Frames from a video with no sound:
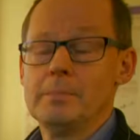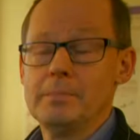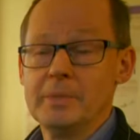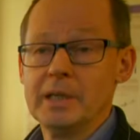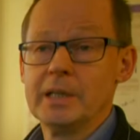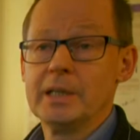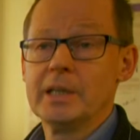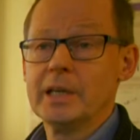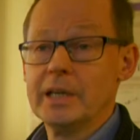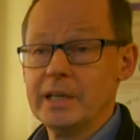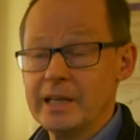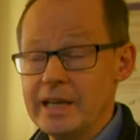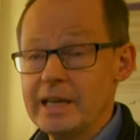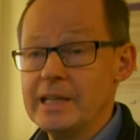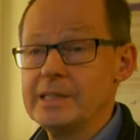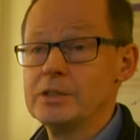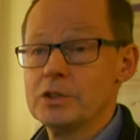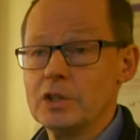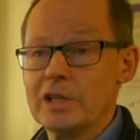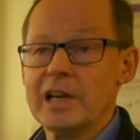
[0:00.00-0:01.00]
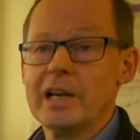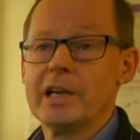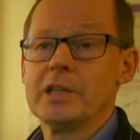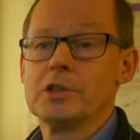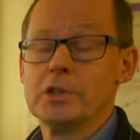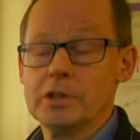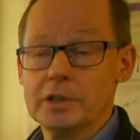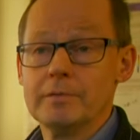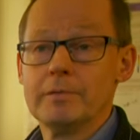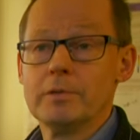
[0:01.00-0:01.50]
Mankind has a
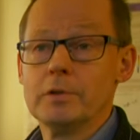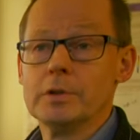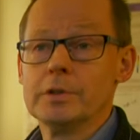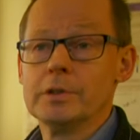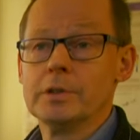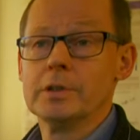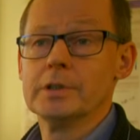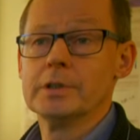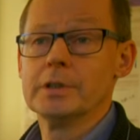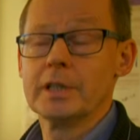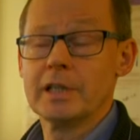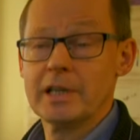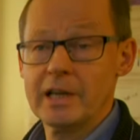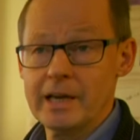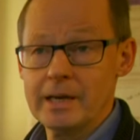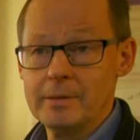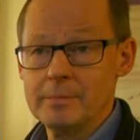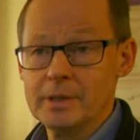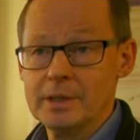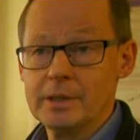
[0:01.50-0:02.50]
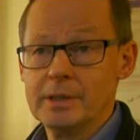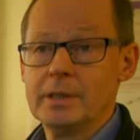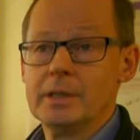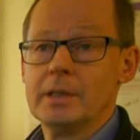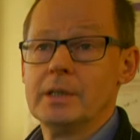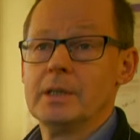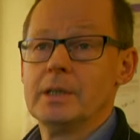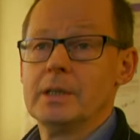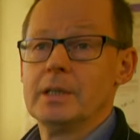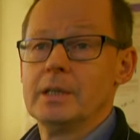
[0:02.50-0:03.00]
large influence on the climate
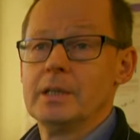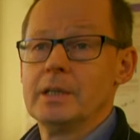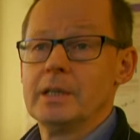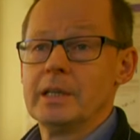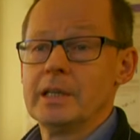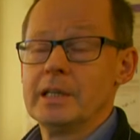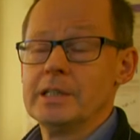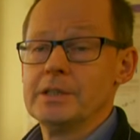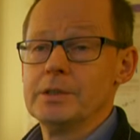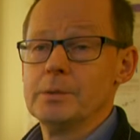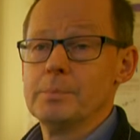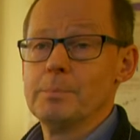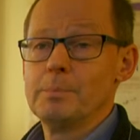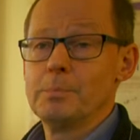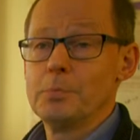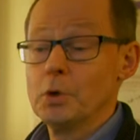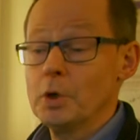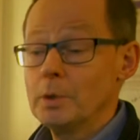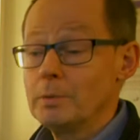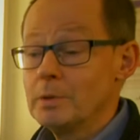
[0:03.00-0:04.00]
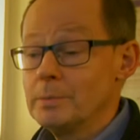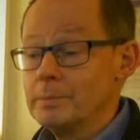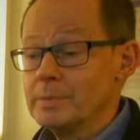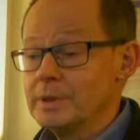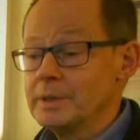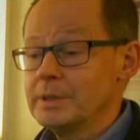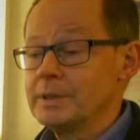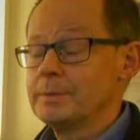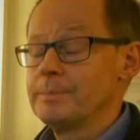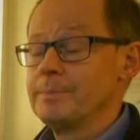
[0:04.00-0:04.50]
and the problem
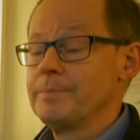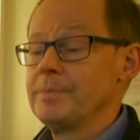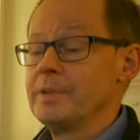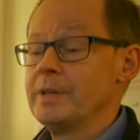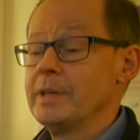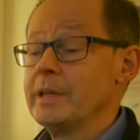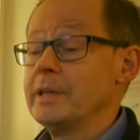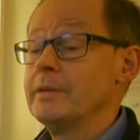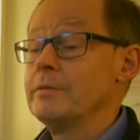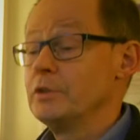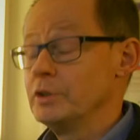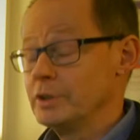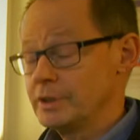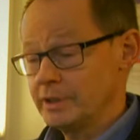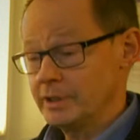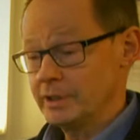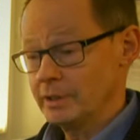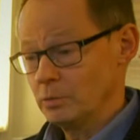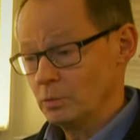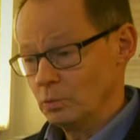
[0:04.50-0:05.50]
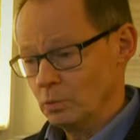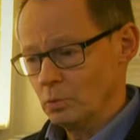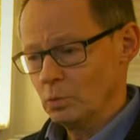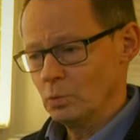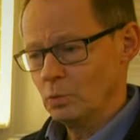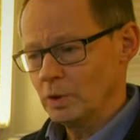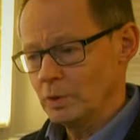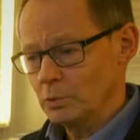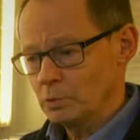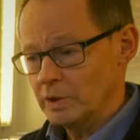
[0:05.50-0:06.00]
is everything
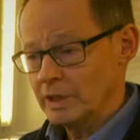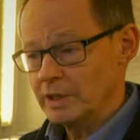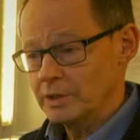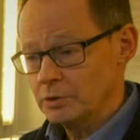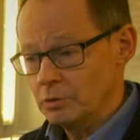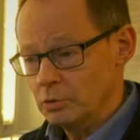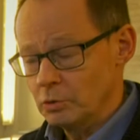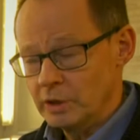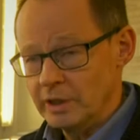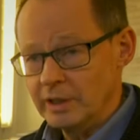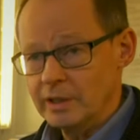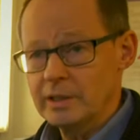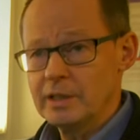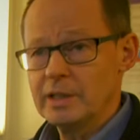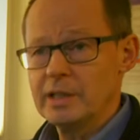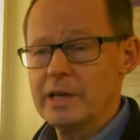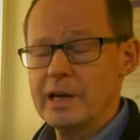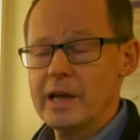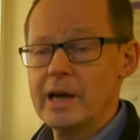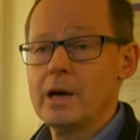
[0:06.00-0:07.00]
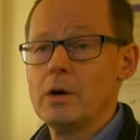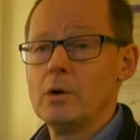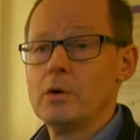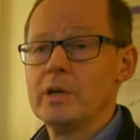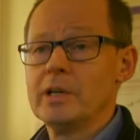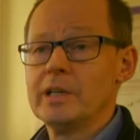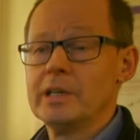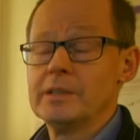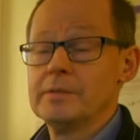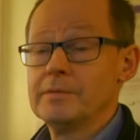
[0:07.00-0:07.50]
what we are doing
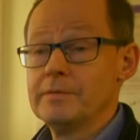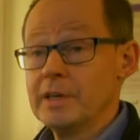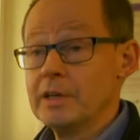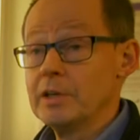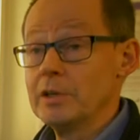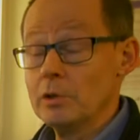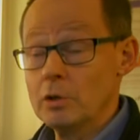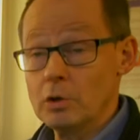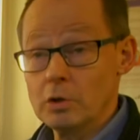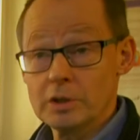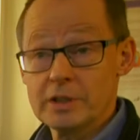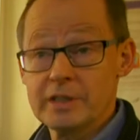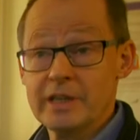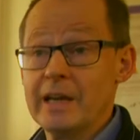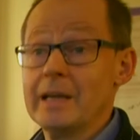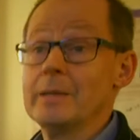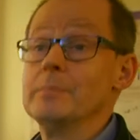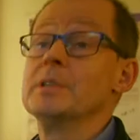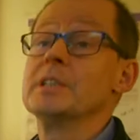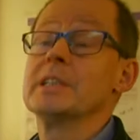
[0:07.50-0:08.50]
now has very long time